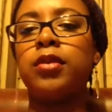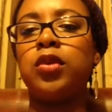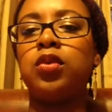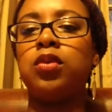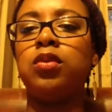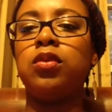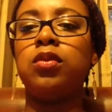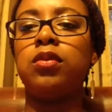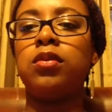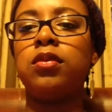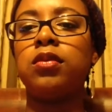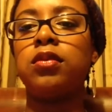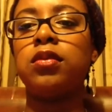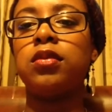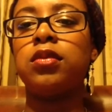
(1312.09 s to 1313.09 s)
ooh,
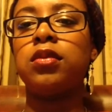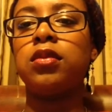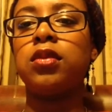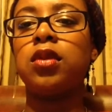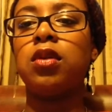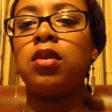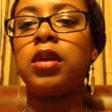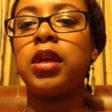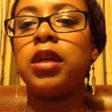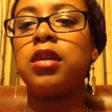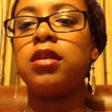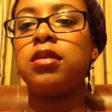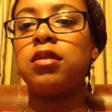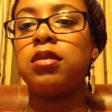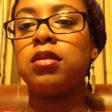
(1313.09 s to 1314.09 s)
okay,
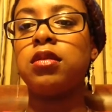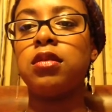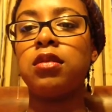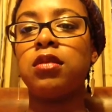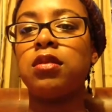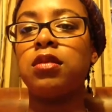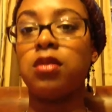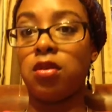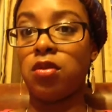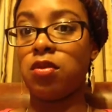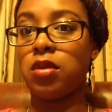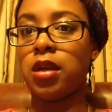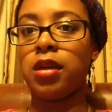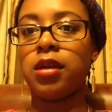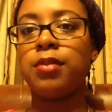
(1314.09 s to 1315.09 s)

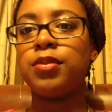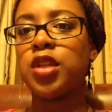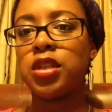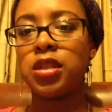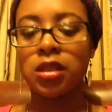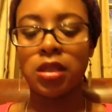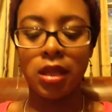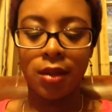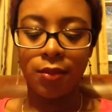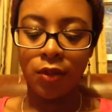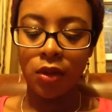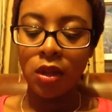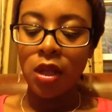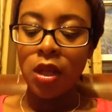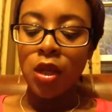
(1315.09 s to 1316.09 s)
touching the camera.
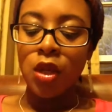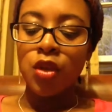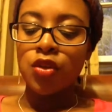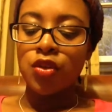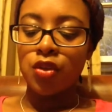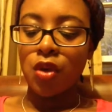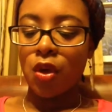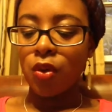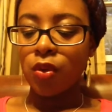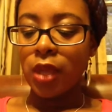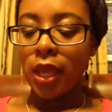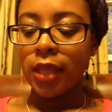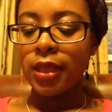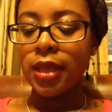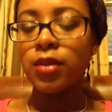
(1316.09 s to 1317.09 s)
So
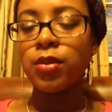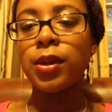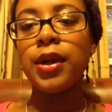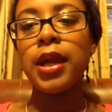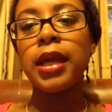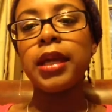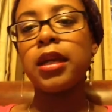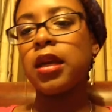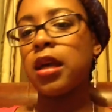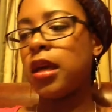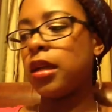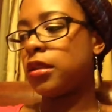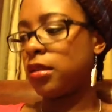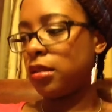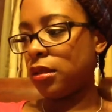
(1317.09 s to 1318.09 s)
yeah, that's where I
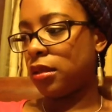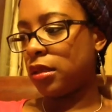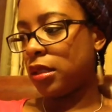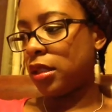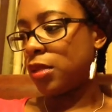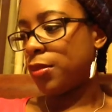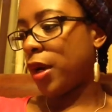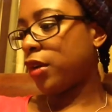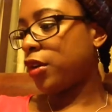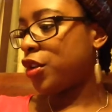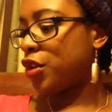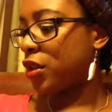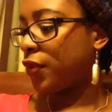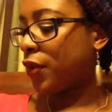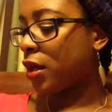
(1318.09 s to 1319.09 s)
got the stitch marker
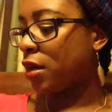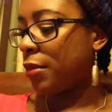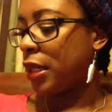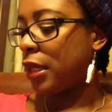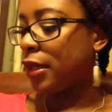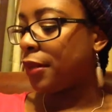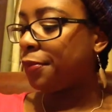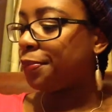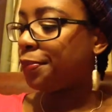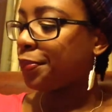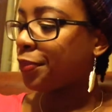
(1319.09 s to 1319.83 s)
just for coming in.